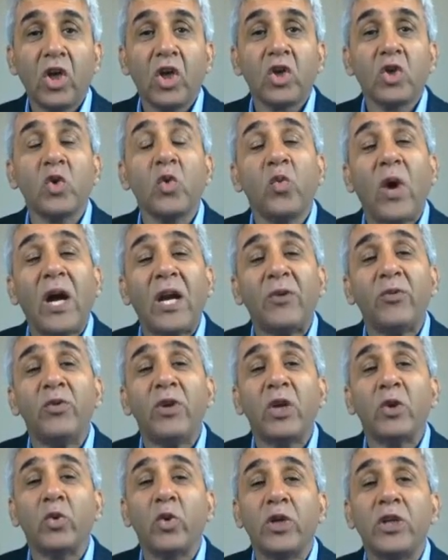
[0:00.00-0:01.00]
So what
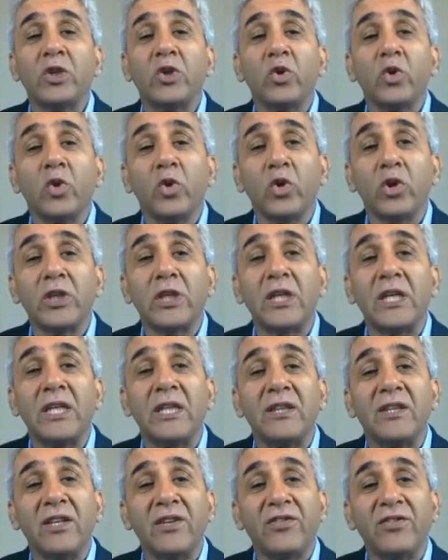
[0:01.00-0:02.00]
we are going to look
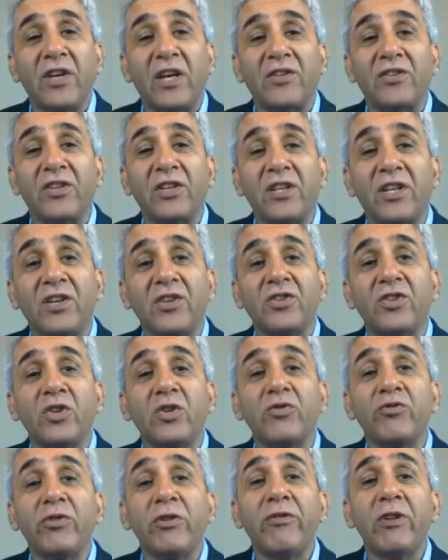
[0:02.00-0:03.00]
in this section is
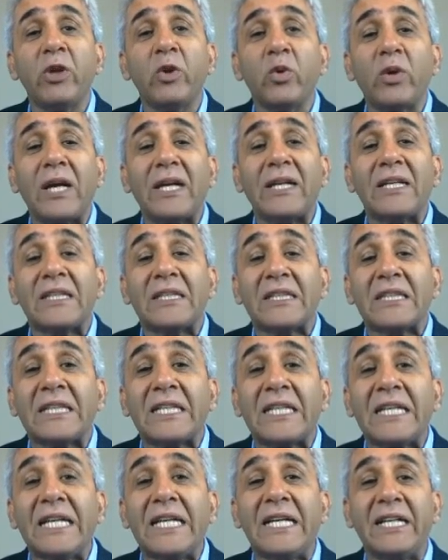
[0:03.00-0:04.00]
we will look at
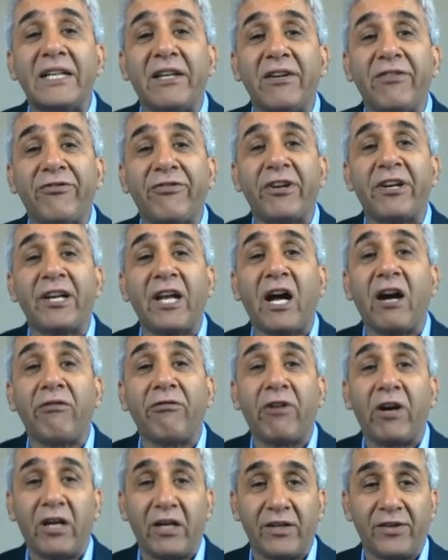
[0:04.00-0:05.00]
three different
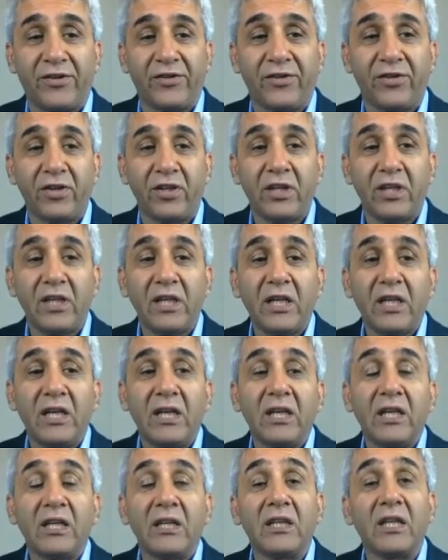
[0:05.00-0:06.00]
awards:
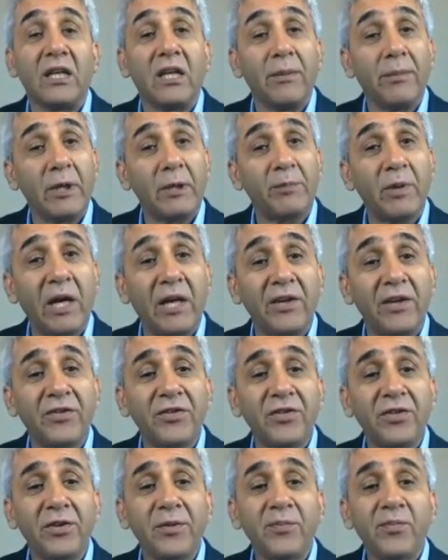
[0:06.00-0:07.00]
the Deming
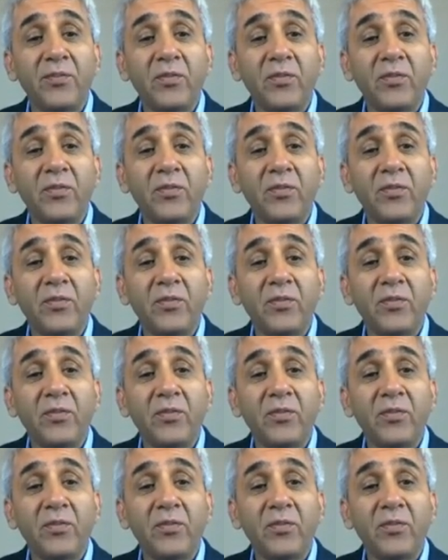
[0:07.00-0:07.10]
Prize,